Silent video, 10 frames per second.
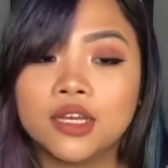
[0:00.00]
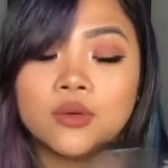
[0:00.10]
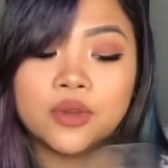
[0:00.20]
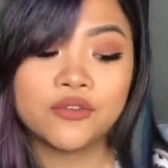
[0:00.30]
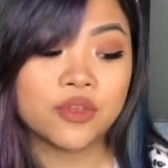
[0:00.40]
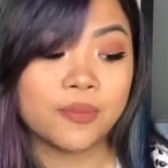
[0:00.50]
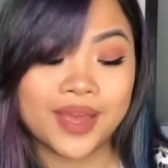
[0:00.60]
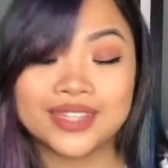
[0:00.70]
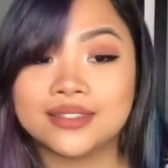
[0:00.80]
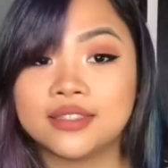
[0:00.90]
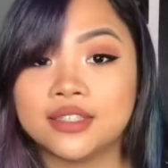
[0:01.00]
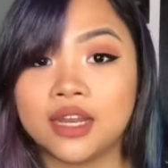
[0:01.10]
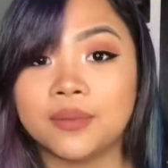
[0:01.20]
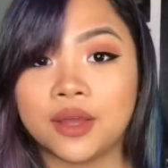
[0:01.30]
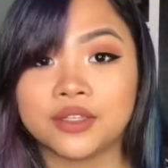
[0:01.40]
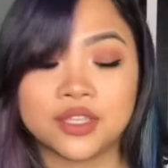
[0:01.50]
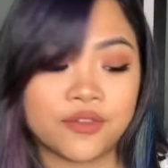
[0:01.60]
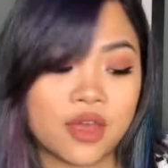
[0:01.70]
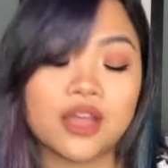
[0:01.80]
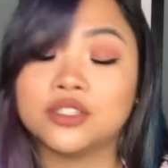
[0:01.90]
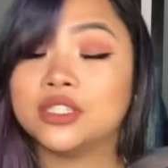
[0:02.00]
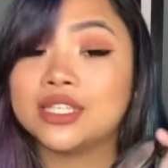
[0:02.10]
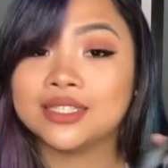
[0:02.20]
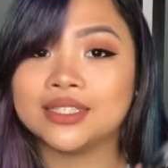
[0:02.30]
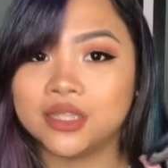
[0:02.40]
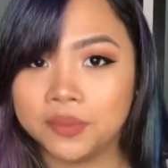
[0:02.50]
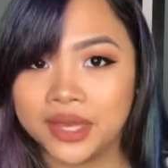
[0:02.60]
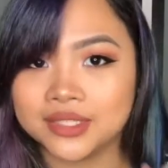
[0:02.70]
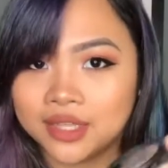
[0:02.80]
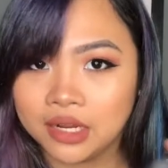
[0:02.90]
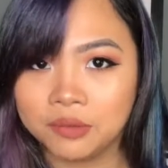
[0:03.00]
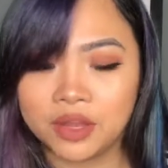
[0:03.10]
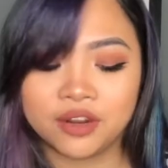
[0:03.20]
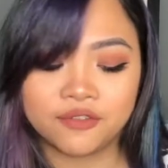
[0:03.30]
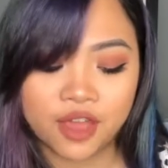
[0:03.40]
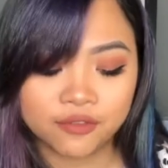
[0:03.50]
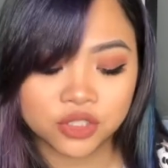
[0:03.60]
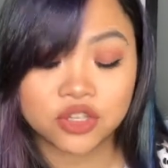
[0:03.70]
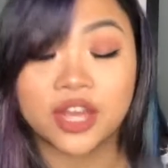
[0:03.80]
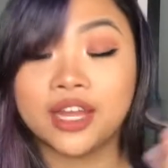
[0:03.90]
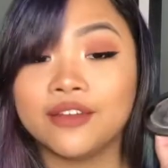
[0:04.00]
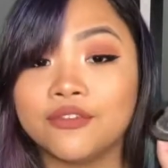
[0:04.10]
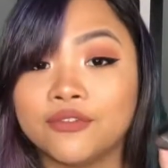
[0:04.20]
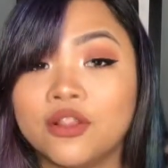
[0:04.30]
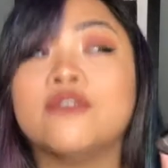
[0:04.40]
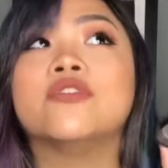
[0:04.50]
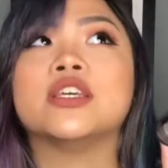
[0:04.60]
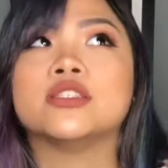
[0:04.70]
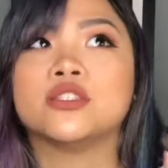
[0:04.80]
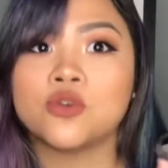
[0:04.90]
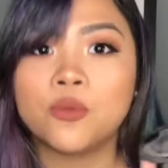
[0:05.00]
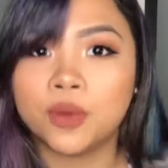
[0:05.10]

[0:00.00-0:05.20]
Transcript: one of the best setting powders actually, this is the best setting powder I've ever tried. I love this so